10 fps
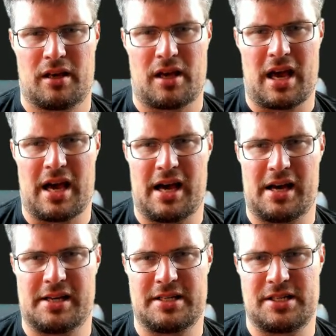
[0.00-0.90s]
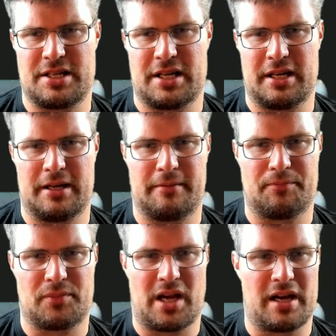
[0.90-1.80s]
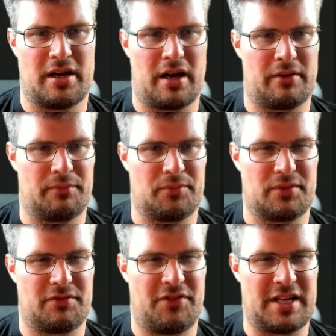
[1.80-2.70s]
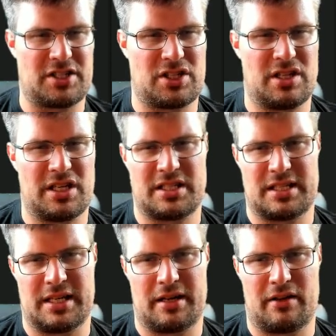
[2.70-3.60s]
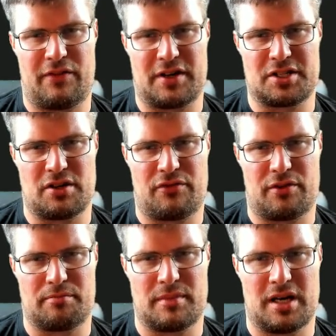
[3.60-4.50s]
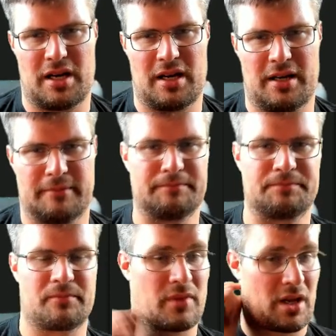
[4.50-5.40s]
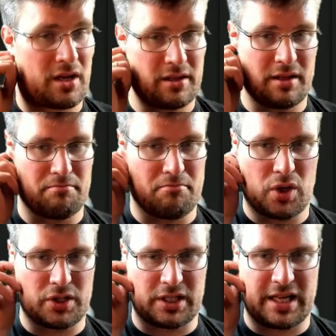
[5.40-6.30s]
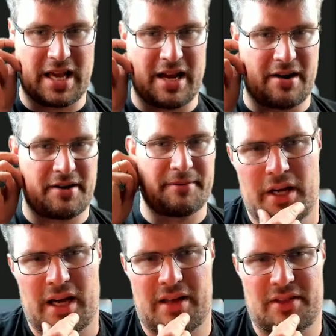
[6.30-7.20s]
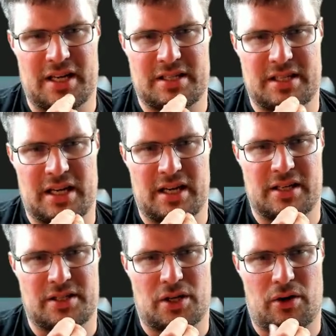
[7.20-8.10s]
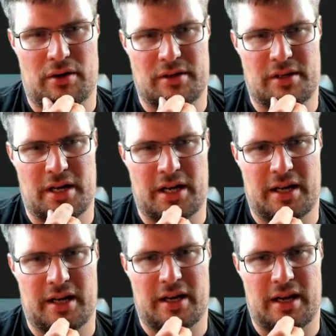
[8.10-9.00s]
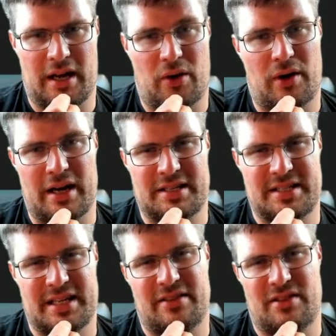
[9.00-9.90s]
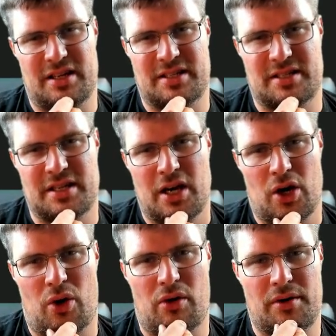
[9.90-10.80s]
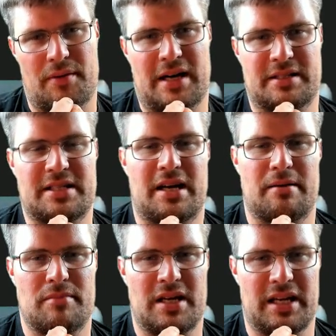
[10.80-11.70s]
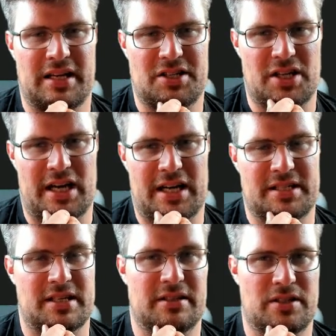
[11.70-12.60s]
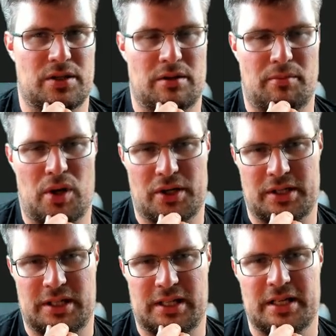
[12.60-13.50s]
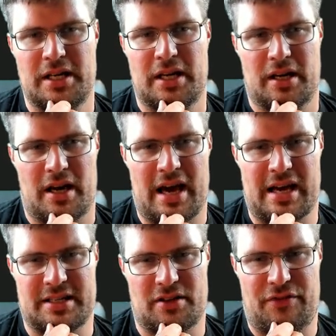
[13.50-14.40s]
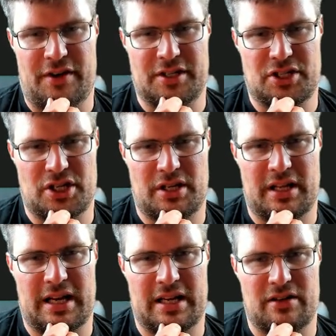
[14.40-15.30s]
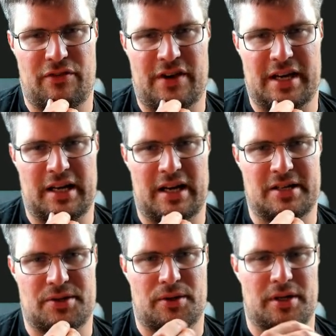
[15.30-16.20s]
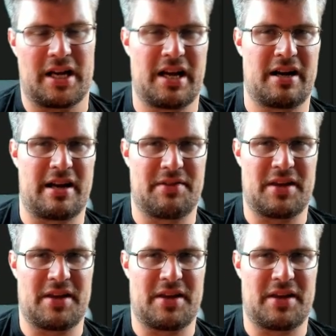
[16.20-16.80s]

and uh, I fetch this little function from uh, the model here and this is on uh, or I set this on runtime initialized into the model as a function that I define later on here and